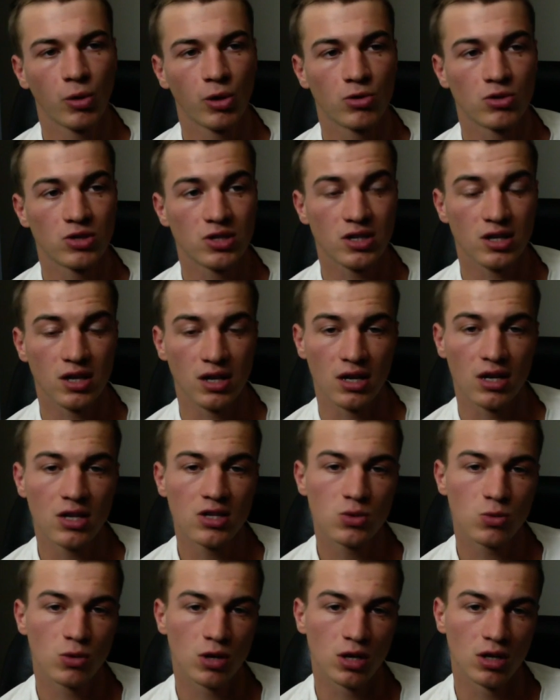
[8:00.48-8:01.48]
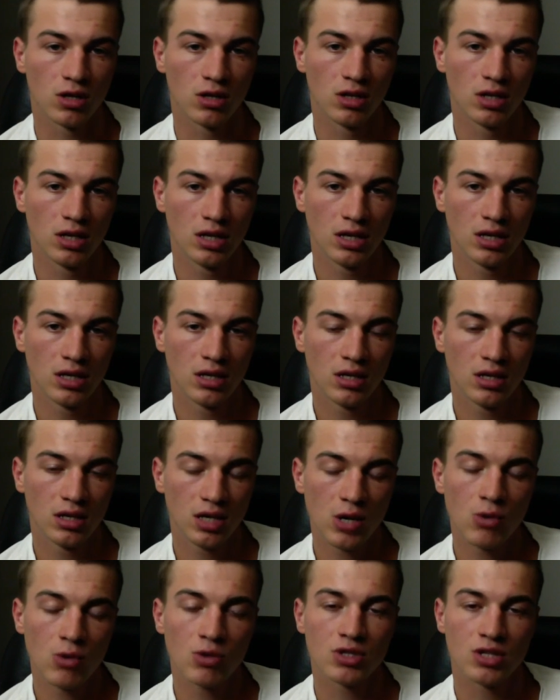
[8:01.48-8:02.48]
you're seeking his will,
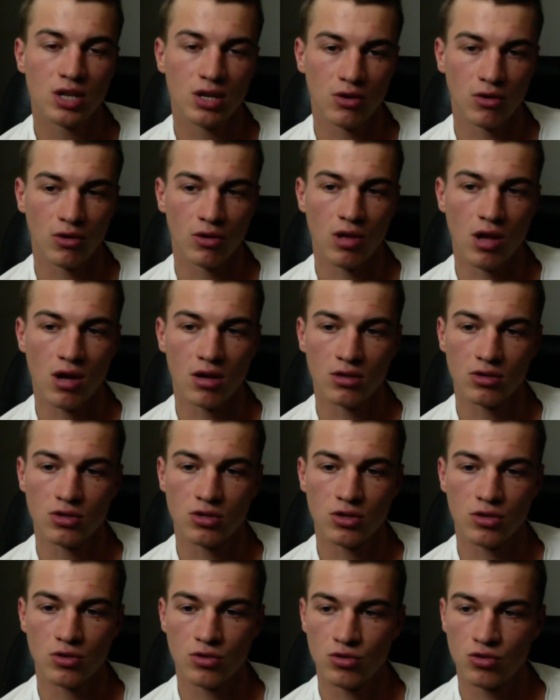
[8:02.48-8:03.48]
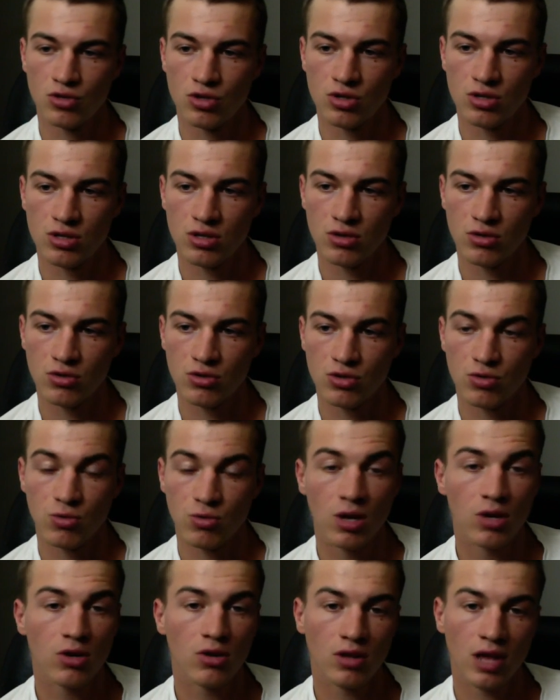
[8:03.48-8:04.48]
he will send her along. So you just need to
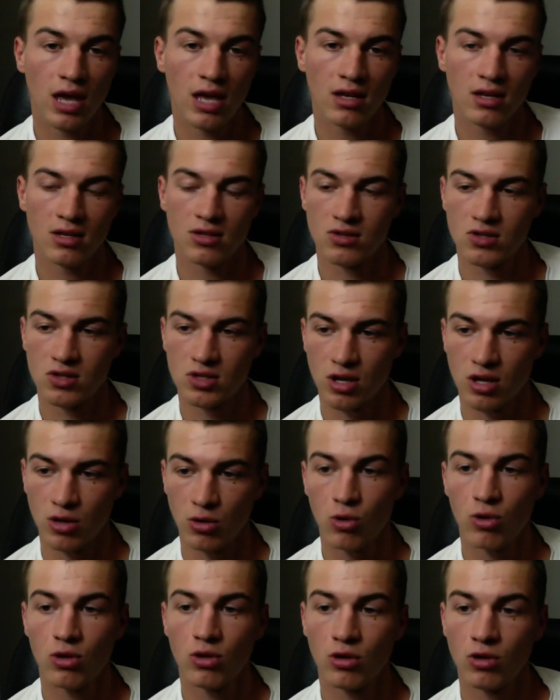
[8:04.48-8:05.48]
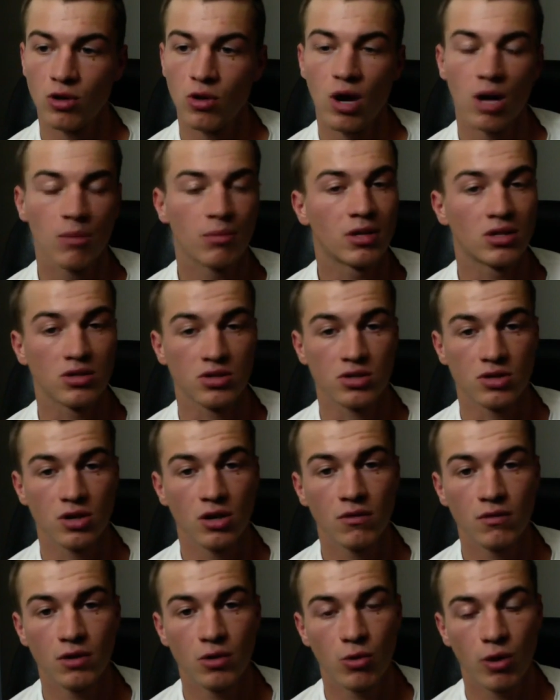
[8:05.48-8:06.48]
surrender that and just say, Lord, you know, I'm going to
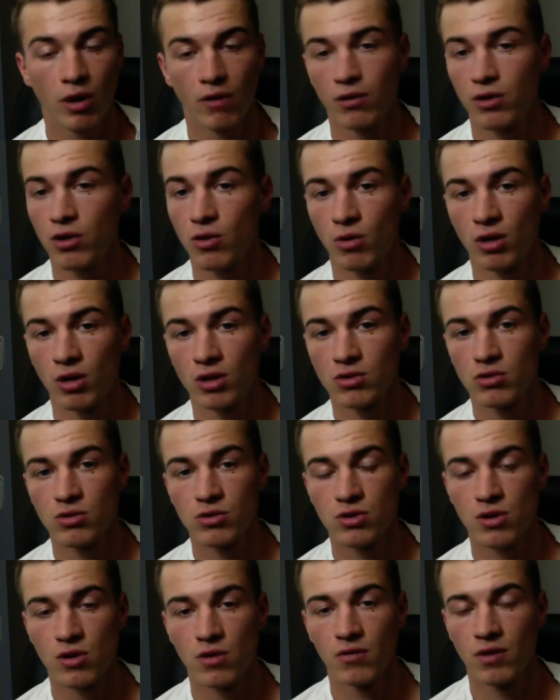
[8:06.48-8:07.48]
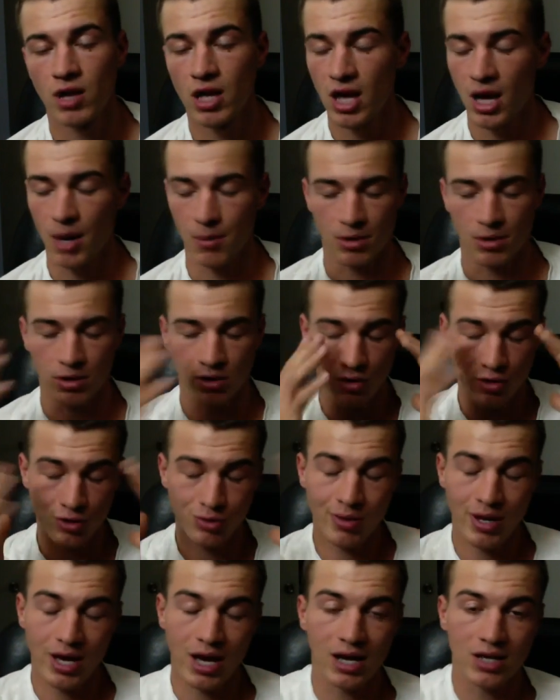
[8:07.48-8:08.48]
serve you whatever you want to serve. I'm going to close
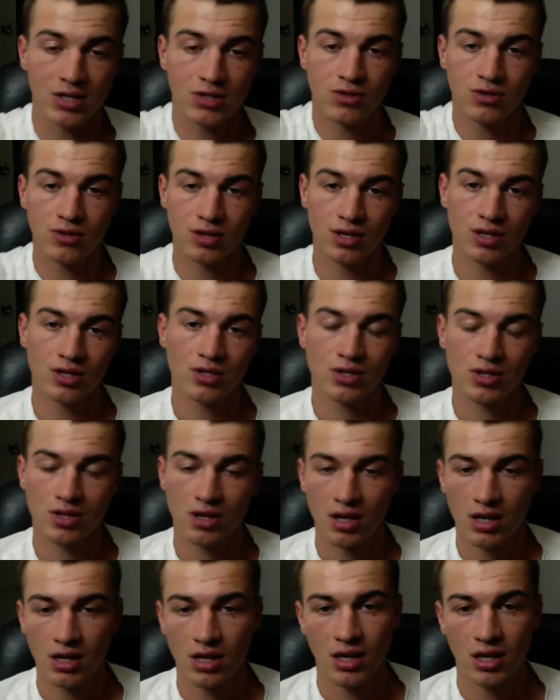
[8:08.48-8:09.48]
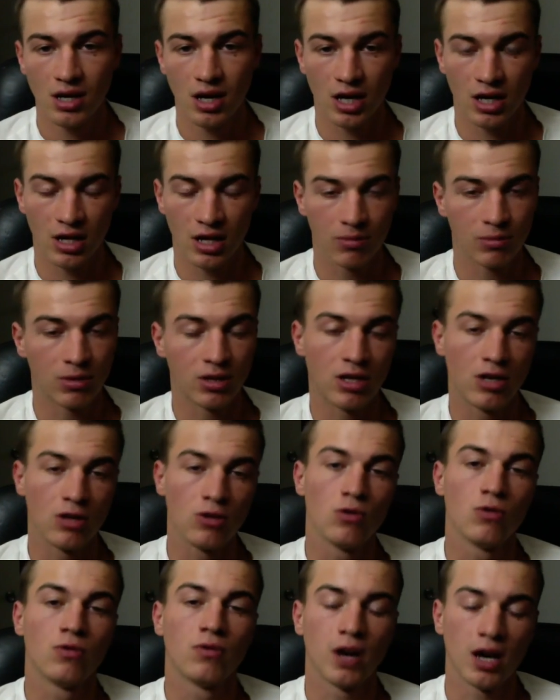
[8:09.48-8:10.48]
my eyes to this, and I'm going to let
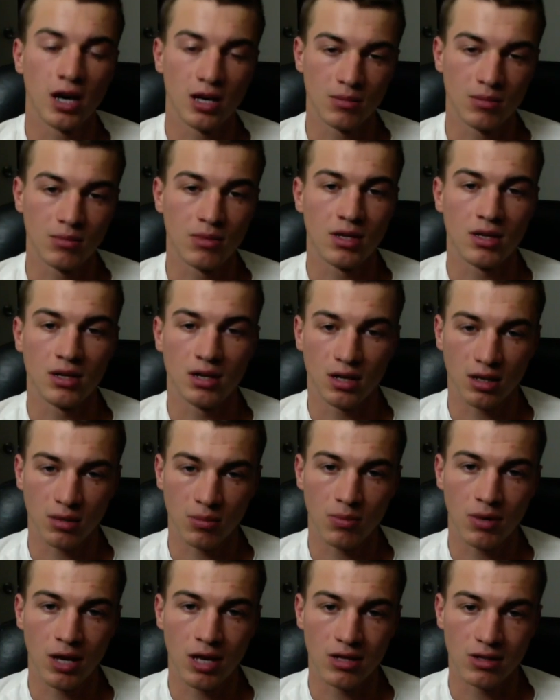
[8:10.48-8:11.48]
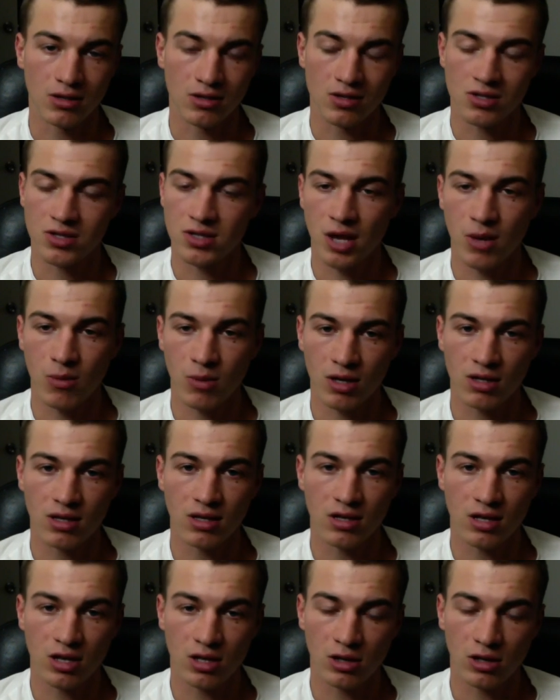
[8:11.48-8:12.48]
you find me a companion. The same way
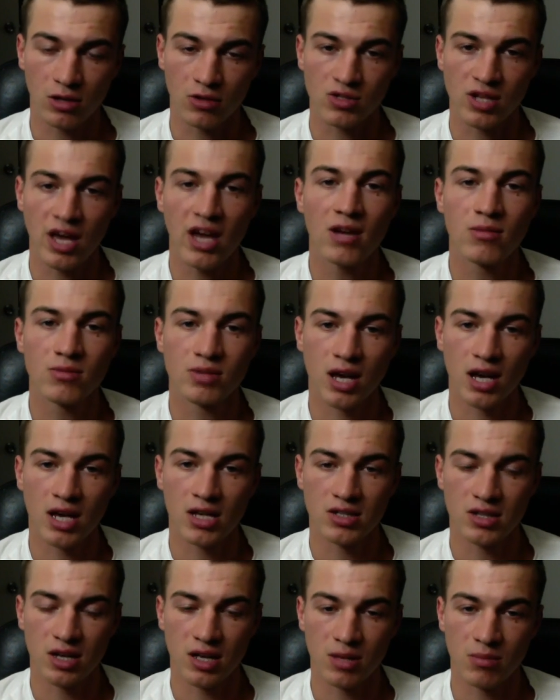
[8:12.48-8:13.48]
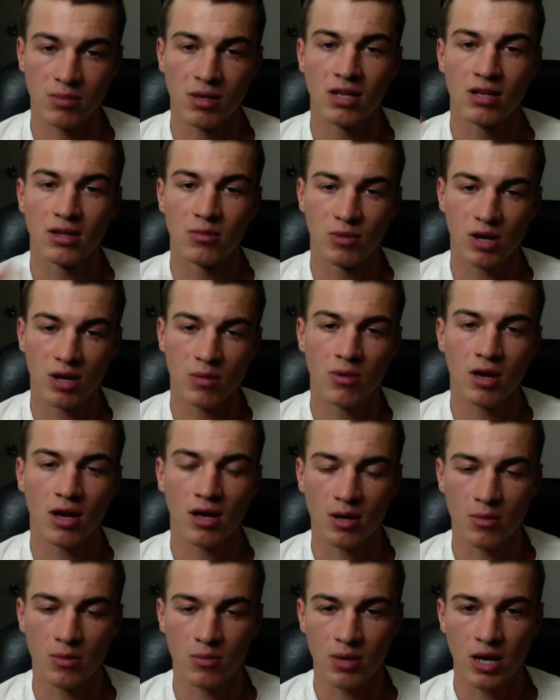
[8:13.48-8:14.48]
that he closed Adam's eyes and made him
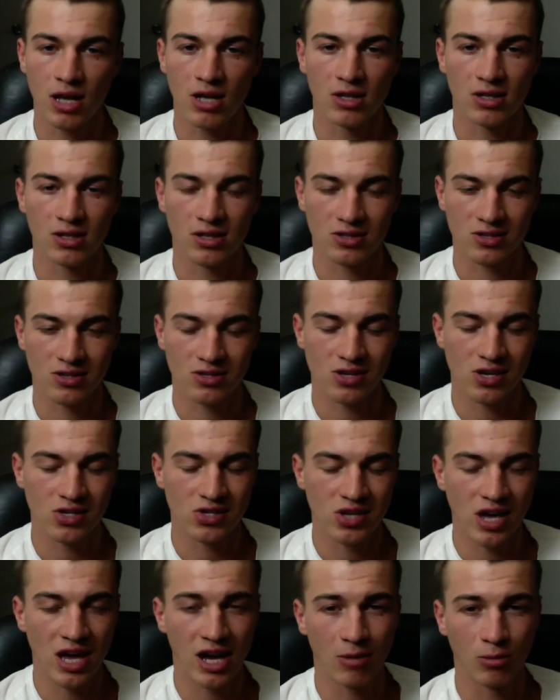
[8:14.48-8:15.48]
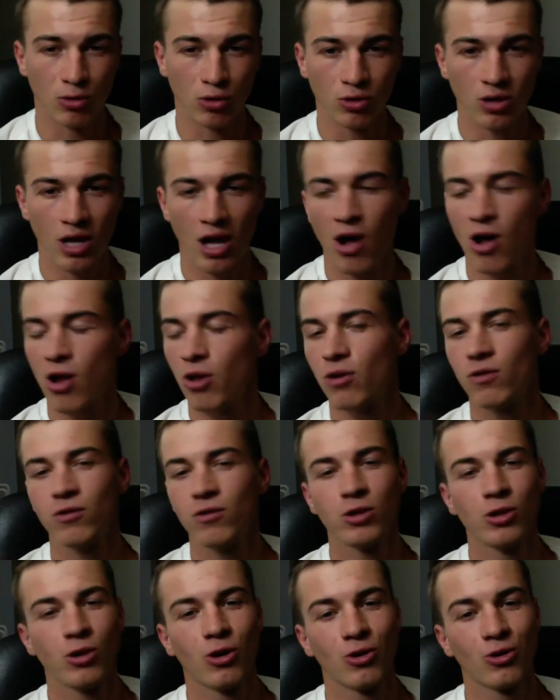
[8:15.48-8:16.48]
a companion. Because it says Adam looked all
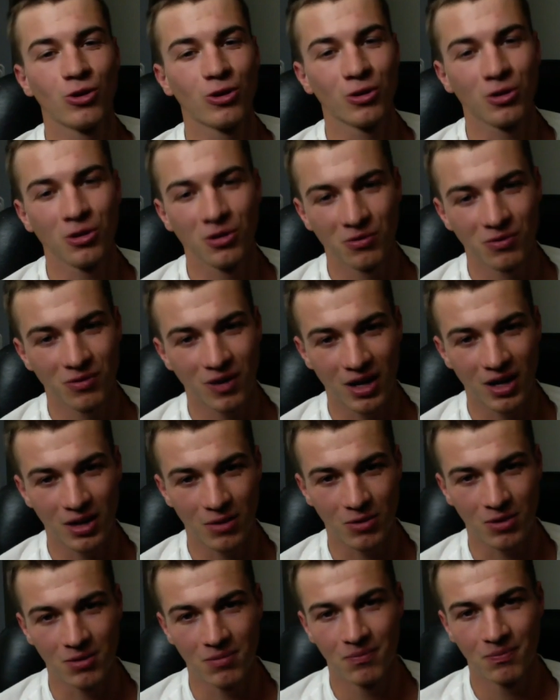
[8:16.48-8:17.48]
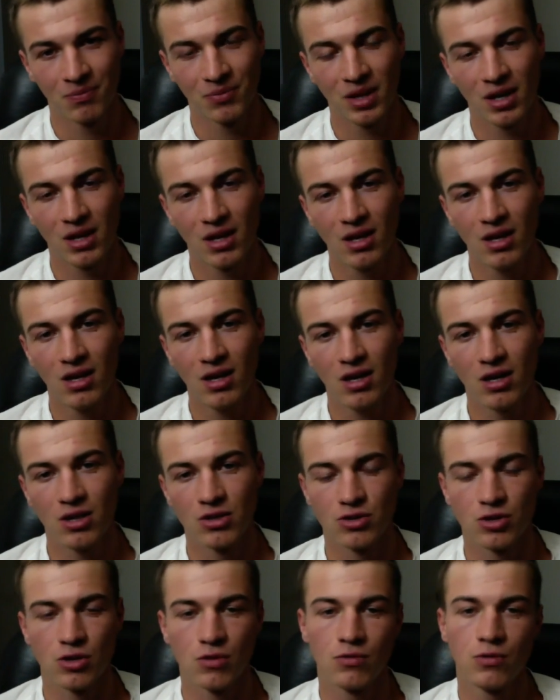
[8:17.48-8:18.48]
over the earth and couldn't find one.
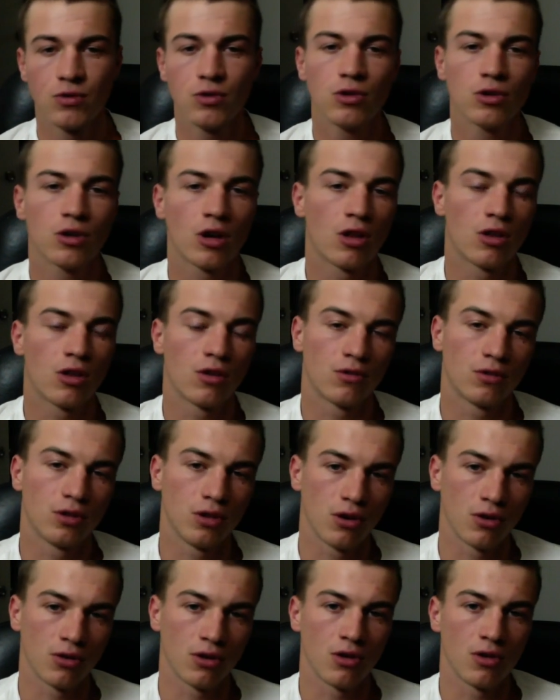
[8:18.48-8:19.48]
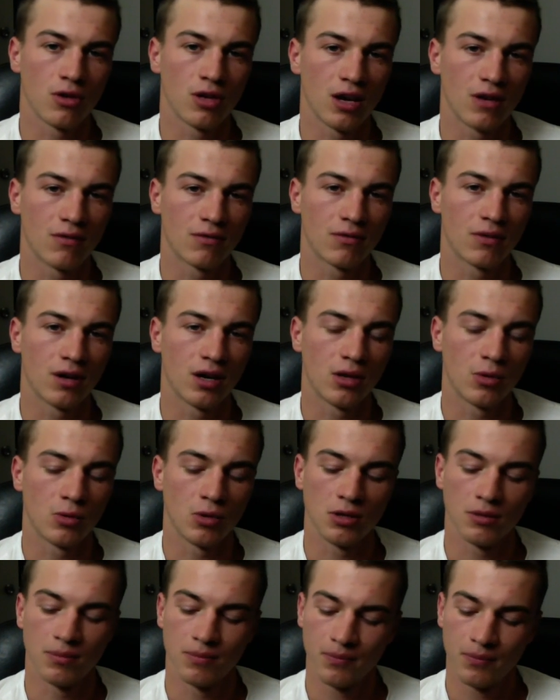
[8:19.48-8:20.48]
And so if you look all over the earth and you can't find
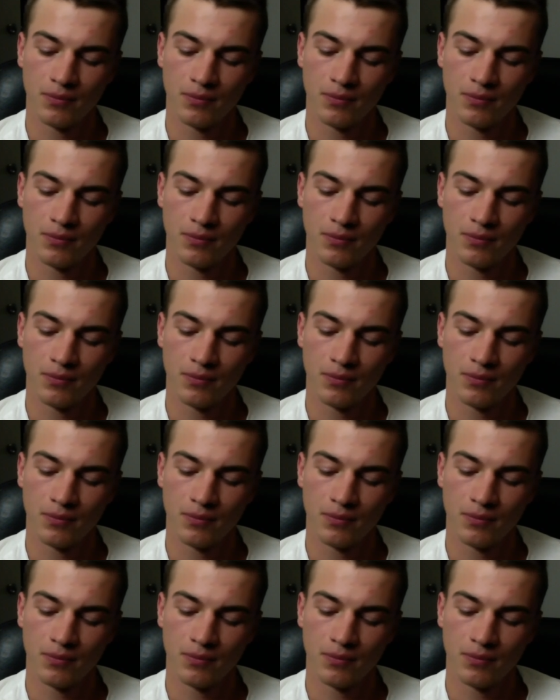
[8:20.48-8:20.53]
one,